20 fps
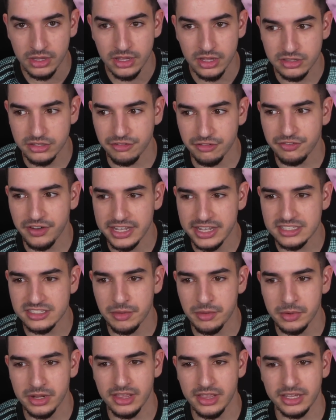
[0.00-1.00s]
to find
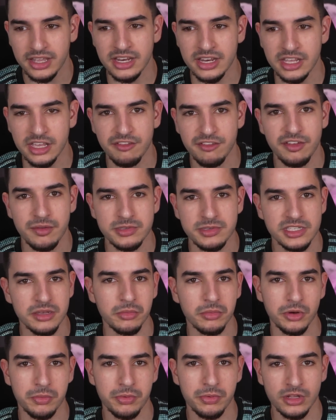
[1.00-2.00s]
somebody that can give him
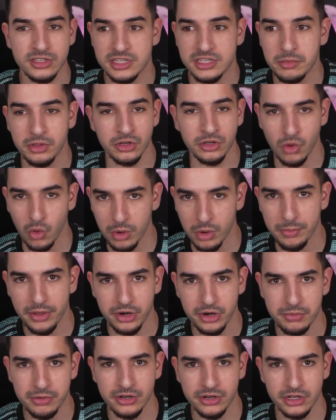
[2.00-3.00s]
similar or
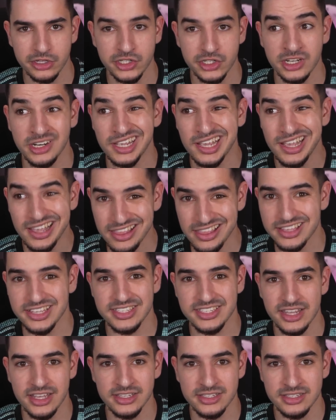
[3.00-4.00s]
better production these
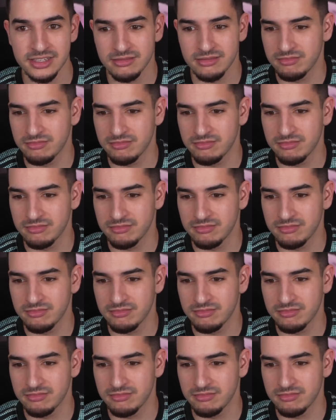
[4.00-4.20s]
days.